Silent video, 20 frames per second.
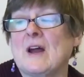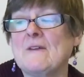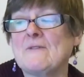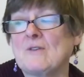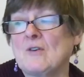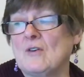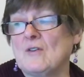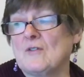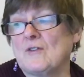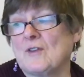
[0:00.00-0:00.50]
I've
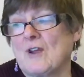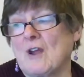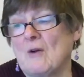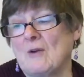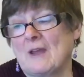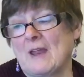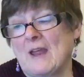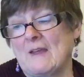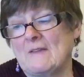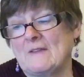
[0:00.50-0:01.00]
got to go
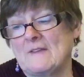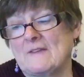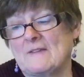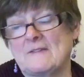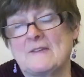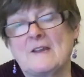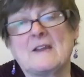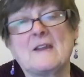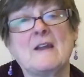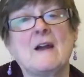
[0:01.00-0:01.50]
and get this
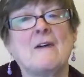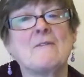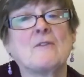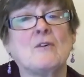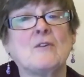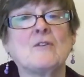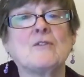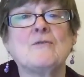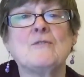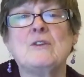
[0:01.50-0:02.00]
ticket. I've
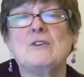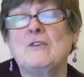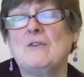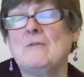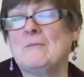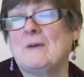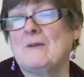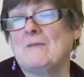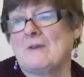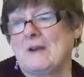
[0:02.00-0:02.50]
got to renew
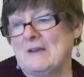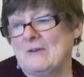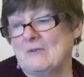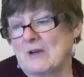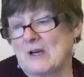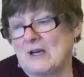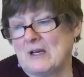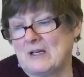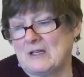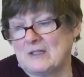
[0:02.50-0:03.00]
my rail
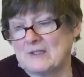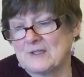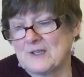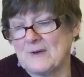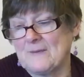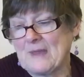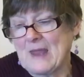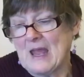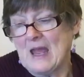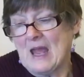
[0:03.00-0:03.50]
card.
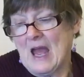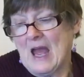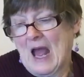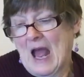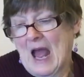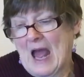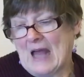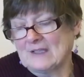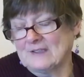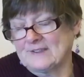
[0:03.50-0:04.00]

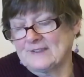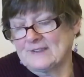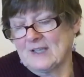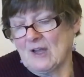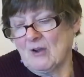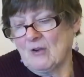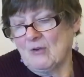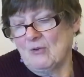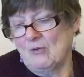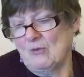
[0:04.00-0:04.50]
And
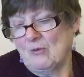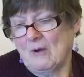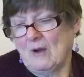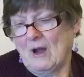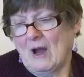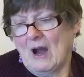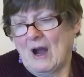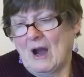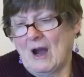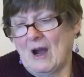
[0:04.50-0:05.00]
so
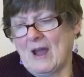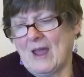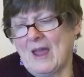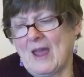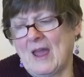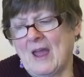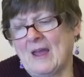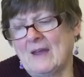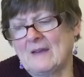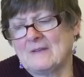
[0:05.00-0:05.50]
I
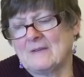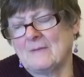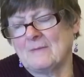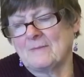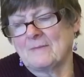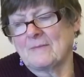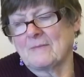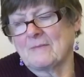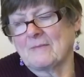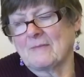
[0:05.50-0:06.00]
had,
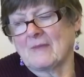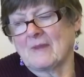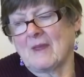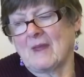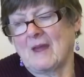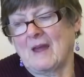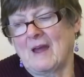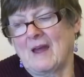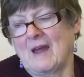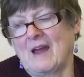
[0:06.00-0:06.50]

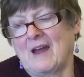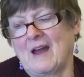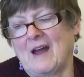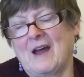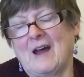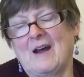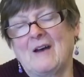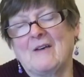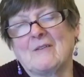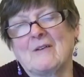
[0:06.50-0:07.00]

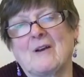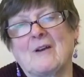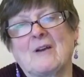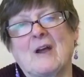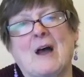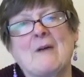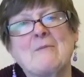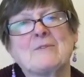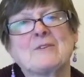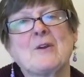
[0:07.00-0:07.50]

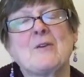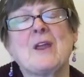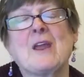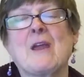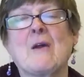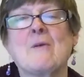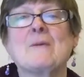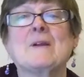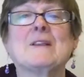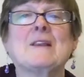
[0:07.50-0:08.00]
I was only
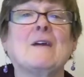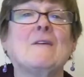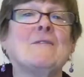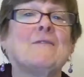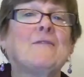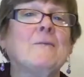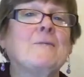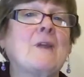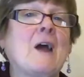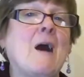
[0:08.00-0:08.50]
going down
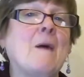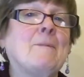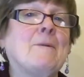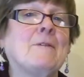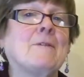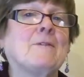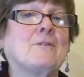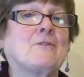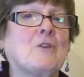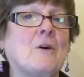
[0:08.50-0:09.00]
from up
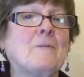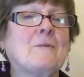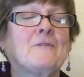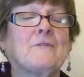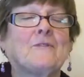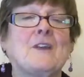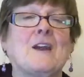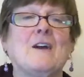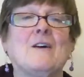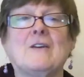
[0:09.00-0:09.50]
at the top
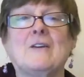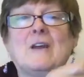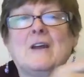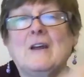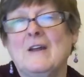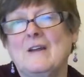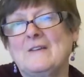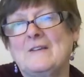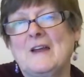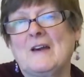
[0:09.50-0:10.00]
of town,
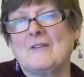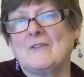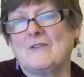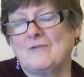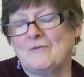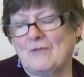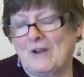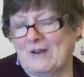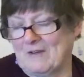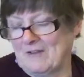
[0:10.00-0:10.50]
down
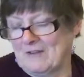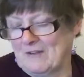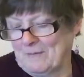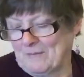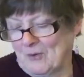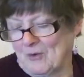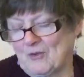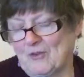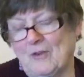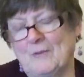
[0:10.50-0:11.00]
right to the
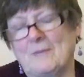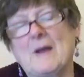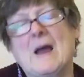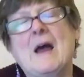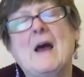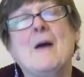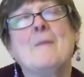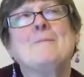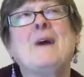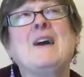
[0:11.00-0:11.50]
bottom.
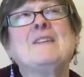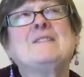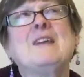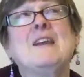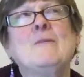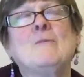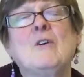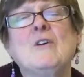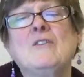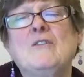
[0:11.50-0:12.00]
But
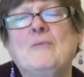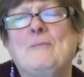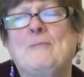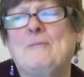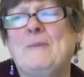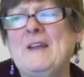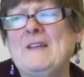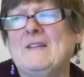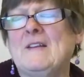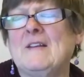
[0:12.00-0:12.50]
it was
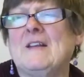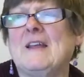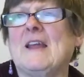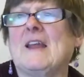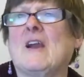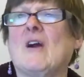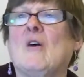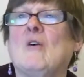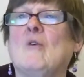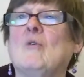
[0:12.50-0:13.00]
bitterly
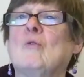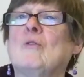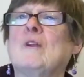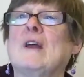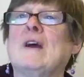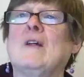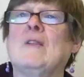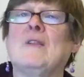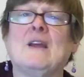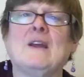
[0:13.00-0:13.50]
cold
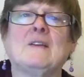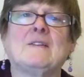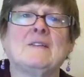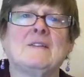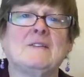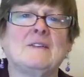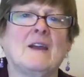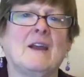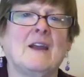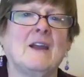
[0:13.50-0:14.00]
out there
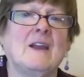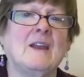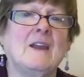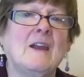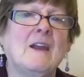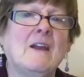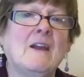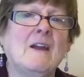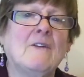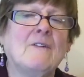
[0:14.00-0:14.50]
today.
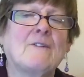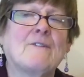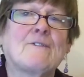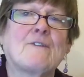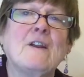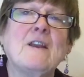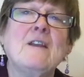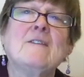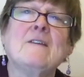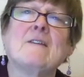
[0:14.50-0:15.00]

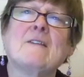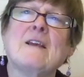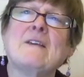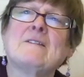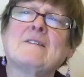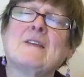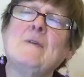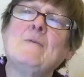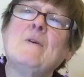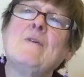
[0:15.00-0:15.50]
Freezing. They
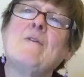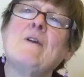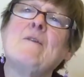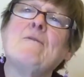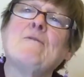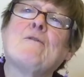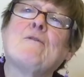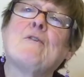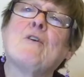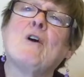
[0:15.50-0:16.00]
say we're
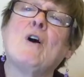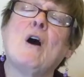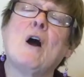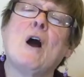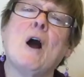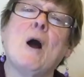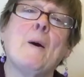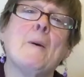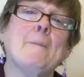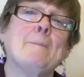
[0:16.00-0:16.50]
in for
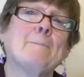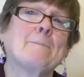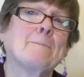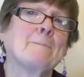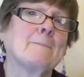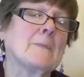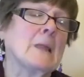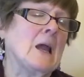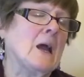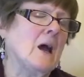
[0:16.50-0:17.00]

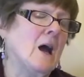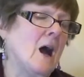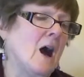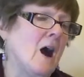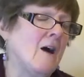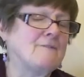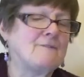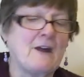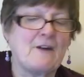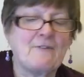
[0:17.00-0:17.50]

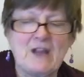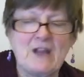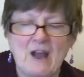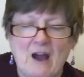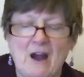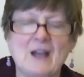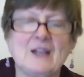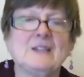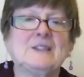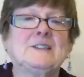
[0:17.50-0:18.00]
a very
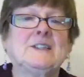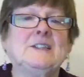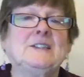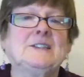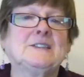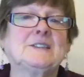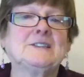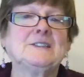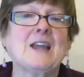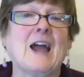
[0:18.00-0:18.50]
icy
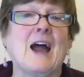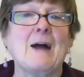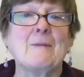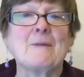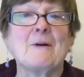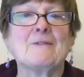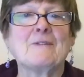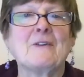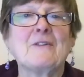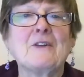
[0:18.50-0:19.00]
snap,
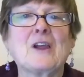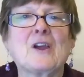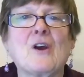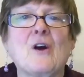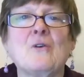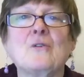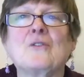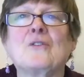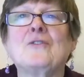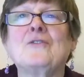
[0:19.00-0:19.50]
a very
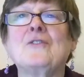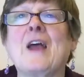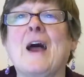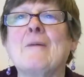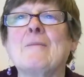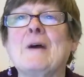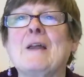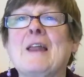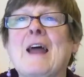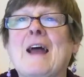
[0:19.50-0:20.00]
cold
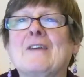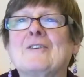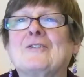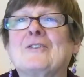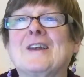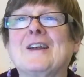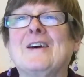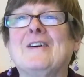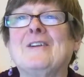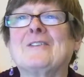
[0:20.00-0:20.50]
snap. And
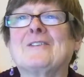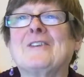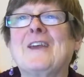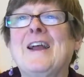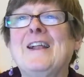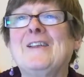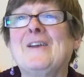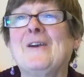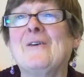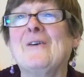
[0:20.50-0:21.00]
actually, I'll
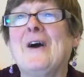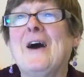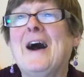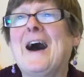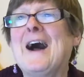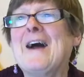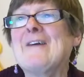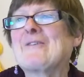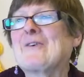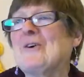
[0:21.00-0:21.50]
tell you,
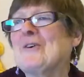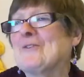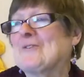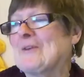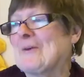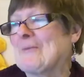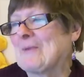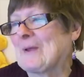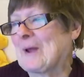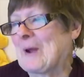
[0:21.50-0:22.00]
I've got
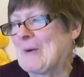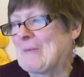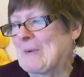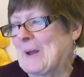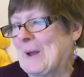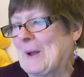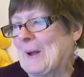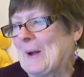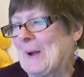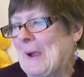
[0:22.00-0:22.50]
something up
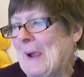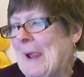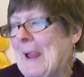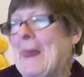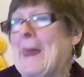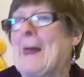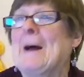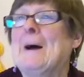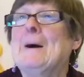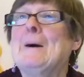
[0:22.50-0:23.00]
here.
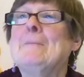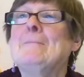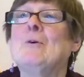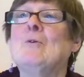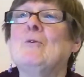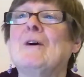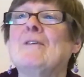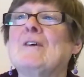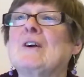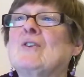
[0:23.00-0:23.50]

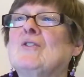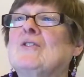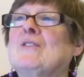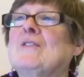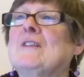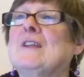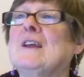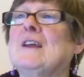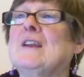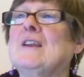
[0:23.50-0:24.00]
Or have I got
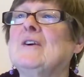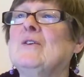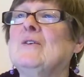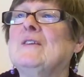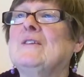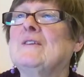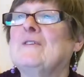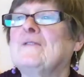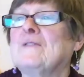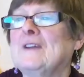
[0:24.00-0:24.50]
it there? No,
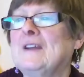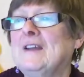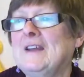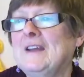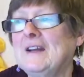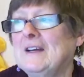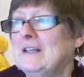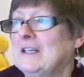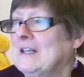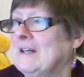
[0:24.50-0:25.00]
it's over
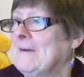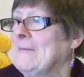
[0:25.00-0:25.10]
here.